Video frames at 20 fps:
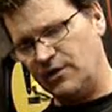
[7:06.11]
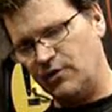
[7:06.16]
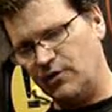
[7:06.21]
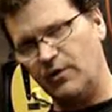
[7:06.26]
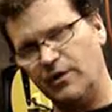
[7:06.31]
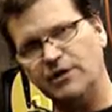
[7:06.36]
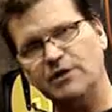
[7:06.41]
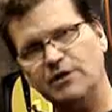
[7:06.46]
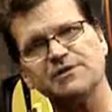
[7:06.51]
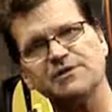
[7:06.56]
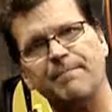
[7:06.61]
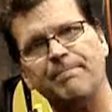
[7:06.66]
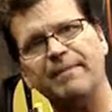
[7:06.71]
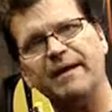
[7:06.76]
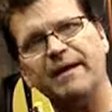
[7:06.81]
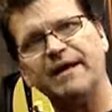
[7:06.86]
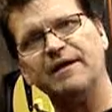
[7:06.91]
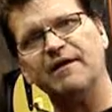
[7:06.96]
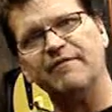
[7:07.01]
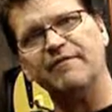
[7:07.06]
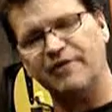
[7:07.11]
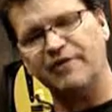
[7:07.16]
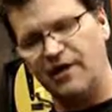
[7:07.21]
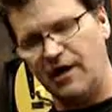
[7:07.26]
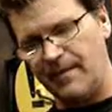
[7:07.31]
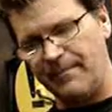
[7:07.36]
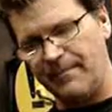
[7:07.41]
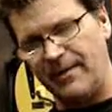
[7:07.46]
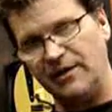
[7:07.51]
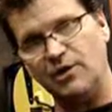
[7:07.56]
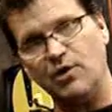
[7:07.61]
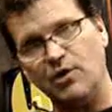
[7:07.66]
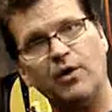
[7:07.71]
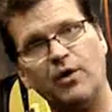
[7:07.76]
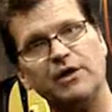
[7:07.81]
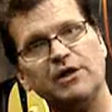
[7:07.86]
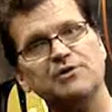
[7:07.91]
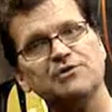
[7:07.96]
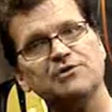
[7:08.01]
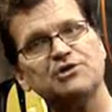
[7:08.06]
You want to use a big enough cup, and you want
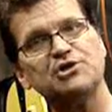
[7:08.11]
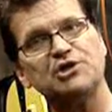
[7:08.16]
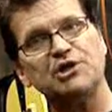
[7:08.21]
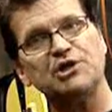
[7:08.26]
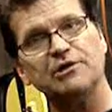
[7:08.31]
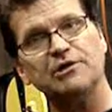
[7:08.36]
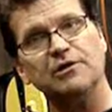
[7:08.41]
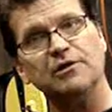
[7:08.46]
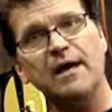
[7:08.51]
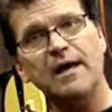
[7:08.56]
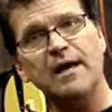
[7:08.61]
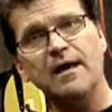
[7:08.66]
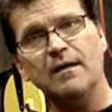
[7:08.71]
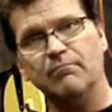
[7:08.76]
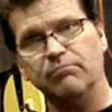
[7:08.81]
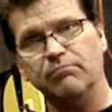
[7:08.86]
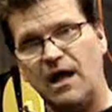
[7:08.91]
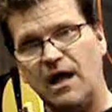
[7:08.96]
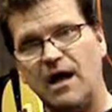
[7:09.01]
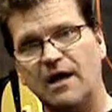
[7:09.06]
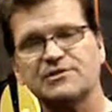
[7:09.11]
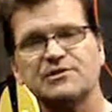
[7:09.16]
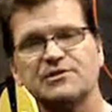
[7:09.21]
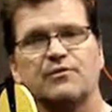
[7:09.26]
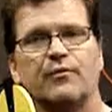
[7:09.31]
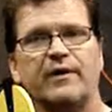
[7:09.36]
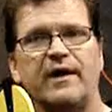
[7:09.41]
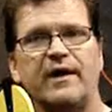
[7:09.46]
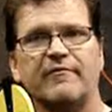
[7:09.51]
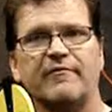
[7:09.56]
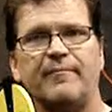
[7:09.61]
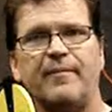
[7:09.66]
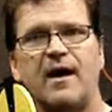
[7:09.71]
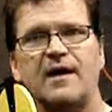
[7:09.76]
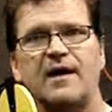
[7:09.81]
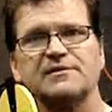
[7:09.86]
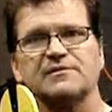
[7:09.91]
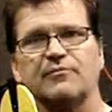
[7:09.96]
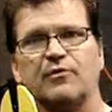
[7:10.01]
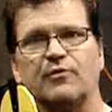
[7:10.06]
to use chill blocks whenever
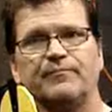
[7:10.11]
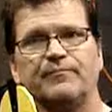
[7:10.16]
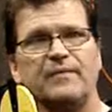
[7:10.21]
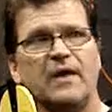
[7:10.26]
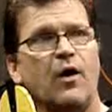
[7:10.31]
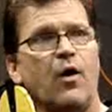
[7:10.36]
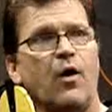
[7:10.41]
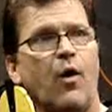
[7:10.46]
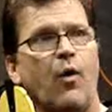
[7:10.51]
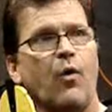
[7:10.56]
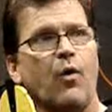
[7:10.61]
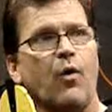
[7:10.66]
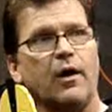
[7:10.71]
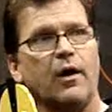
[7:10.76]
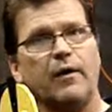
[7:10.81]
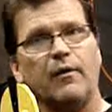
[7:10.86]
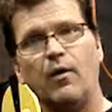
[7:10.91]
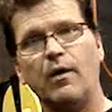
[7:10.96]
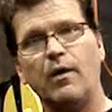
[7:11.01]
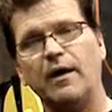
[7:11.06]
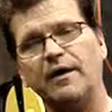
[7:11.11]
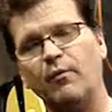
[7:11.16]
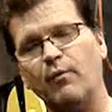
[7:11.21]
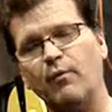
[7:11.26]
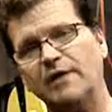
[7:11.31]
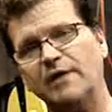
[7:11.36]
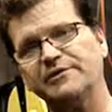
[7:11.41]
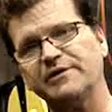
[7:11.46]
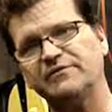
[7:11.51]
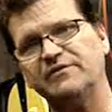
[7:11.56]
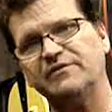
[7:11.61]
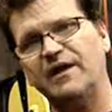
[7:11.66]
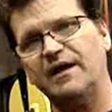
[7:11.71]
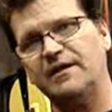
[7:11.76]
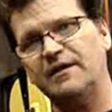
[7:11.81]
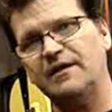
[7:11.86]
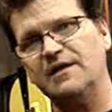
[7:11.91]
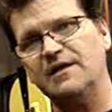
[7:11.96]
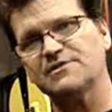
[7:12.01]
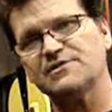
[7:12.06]
possible, or welding
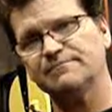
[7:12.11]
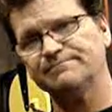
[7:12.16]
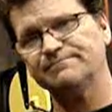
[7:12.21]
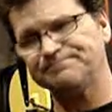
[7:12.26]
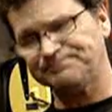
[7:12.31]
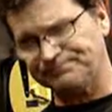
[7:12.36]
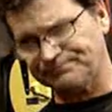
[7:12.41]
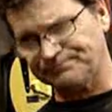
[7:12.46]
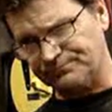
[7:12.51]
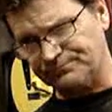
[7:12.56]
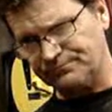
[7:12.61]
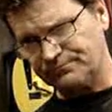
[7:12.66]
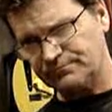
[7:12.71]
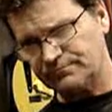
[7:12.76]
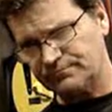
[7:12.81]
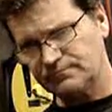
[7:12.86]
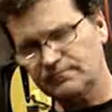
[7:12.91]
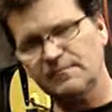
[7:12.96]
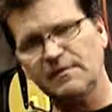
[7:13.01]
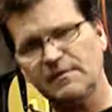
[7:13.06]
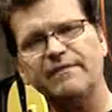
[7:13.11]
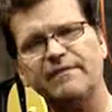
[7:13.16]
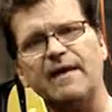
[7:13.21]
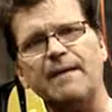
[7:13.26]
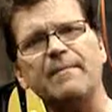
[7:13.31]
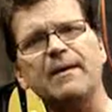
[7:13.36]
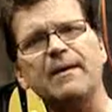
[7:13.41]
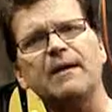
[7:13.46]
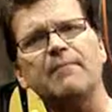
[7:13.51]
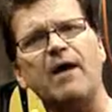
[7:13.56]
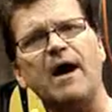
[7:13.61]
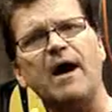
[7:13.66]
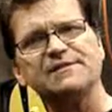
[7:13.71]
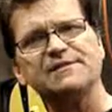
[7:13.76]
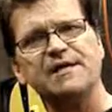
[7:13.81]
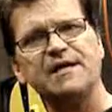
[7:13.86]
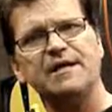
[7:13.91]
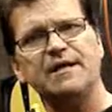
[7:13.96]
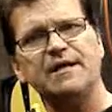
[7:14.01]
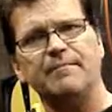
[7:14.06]
techniques that minimize
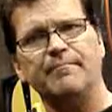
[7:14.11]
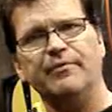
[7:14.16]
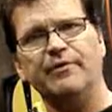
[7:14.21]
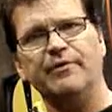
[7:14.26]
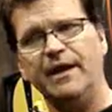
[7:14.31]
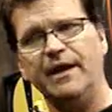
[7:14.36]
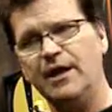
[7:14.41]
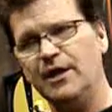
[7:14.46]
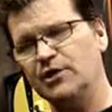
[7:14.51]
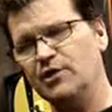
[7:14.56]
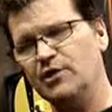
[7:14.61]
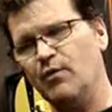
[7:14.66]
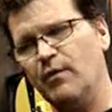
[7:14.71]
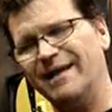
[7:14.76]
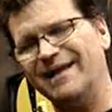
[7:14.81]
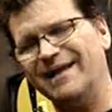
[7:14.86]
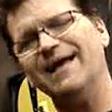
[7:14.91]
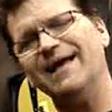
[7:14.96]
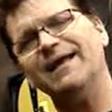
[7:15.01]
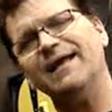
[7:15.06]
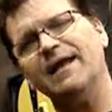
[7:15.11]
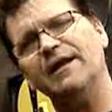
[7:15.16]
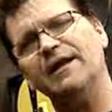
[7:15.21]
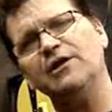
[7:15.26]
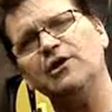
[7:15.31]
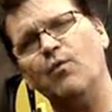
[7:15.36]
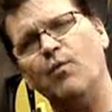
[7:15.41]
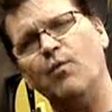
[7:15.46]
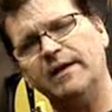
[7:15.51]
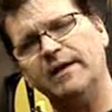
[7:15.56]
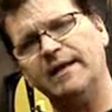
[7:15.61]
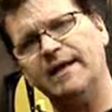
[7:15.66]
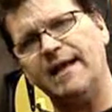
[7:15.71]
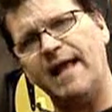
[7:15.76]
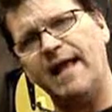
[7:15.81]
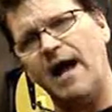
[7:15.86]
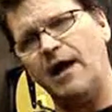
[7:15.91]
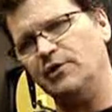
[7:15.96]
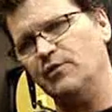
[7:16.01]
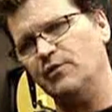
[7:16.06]
heat input. You want to get in, you want to get
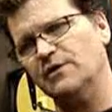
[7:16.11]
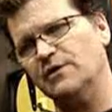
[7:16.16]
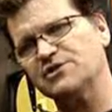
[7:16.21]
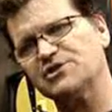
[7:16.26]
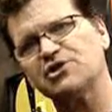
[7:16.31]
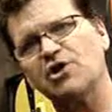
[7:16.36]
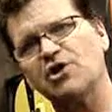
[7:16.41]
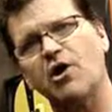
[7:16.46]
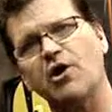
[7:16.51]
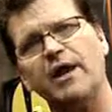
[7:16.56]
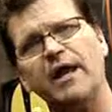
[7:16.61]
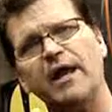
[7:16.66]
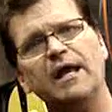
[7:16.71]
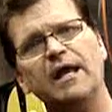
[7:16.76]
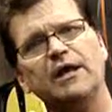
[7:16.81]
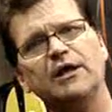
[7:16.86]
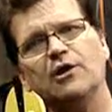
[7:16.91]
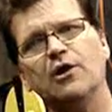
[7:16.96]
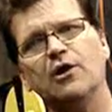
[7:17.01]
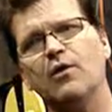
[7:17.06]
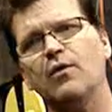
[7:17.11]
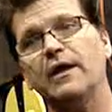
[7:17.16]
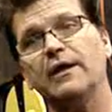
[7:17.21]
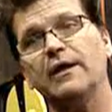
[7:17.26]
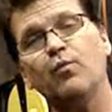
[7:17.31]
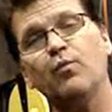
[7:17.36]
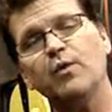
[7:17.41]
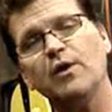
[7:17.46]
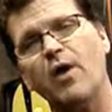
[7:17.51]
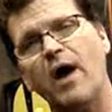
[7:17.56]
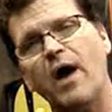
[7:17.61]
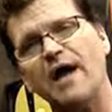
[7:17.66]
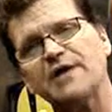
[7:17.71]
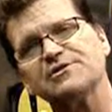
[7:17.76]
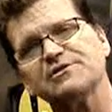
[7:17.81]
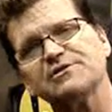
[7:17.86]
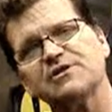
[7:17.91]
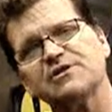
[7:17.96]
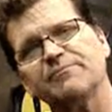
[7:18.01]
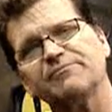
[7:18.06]
out. You want to start,
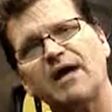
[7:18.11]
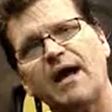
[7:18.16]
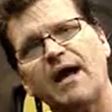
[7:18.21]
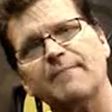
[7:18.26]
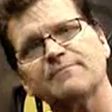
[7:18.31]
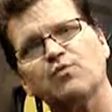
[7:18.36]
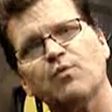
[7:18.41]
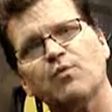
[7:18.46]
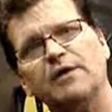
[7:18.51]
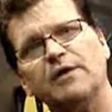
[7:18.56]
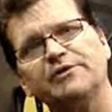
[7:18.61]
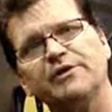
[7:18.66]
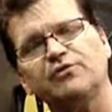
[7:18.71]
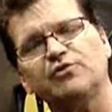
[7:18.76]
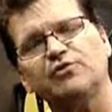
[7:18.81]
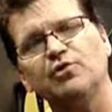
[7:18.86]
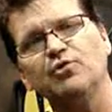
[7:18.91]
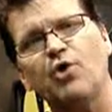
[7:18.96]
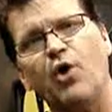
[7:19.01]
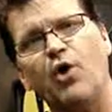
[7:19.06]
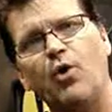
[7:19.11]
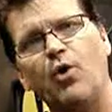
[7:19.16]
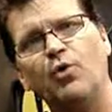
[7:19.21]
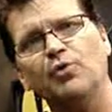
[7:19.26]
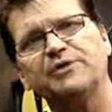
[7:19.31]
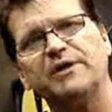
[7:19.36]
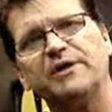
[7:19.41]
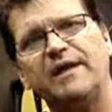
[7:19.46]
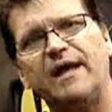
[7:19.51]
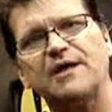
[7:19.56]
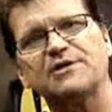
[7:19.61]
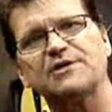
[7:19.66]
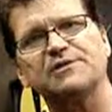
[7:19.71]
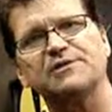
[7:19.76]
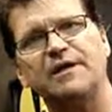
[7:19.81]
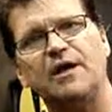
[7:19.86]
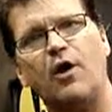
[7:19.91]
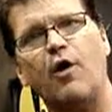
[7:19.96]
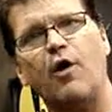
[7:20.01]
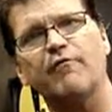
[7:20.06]
actually sometimes welding too cold can
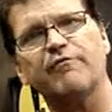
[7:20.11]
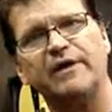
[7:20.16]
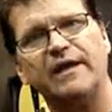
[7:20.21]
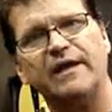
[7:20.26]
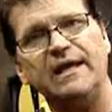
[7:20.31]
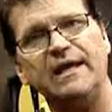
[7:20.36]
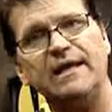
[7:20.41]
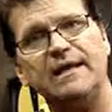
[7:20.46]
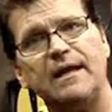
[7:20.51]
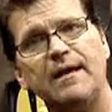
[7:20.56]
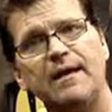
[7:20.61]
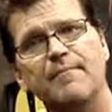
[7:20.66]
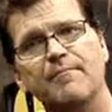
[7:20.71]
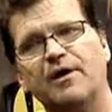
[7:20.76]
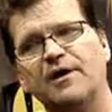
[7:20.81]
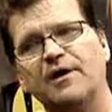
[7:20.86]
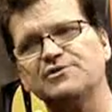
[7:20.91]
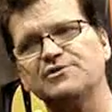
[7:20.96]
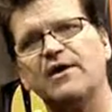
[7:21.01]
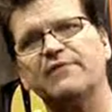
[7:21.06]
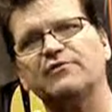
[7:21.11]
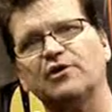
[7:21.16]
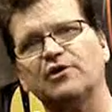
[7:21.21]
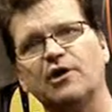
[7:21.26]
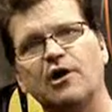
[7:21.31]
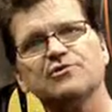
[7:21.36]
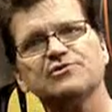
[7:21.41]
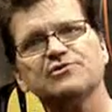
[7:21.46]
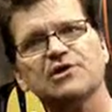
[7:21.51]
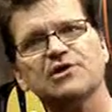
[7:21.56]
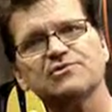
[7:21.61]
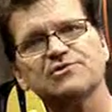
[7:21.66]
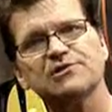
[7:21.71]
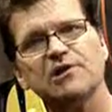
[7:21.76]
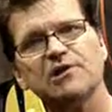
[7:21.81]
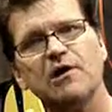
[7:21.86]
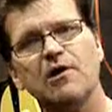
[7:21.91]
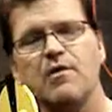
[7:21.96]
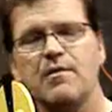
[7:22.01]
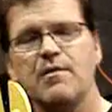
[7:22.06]
actually overheat it because you have to go so
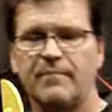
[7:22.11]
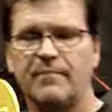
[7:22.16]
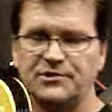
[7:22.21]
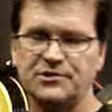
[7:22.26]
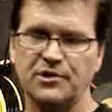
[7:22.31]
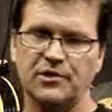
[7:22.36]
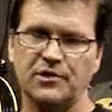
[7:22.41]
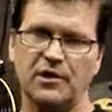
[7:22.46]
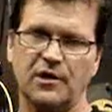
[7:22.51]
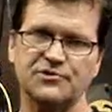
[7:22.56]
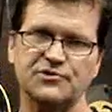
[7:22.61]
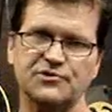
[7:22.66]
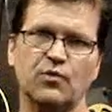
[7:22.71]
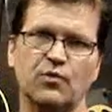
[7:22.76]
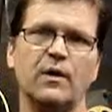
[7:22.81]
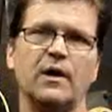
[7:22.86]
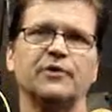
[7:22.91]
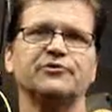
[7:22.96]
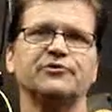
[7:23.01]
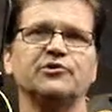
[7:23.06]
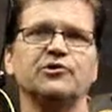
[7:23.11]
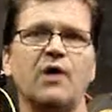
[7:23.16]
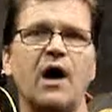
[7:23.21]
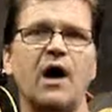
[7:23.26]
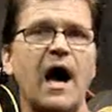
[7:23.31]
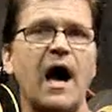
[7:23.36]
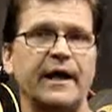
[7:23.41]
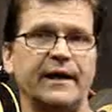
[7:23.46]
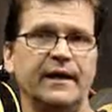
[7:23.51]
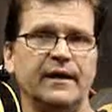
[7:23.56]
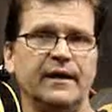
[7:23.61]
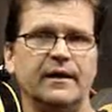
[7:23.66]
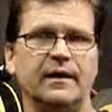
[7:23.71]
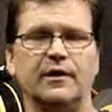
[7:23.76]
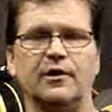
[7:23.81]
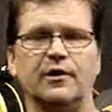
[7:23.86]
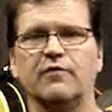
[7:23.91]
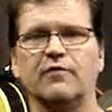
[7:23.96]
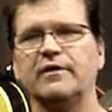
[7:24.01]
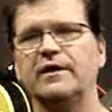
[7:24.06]
slow, but you can also weld too hot
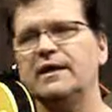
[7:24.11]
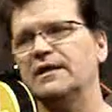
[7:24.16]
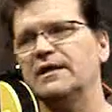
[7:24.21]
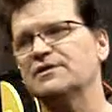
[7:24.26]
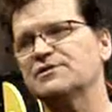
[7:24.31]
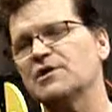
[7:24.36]
and overheat it.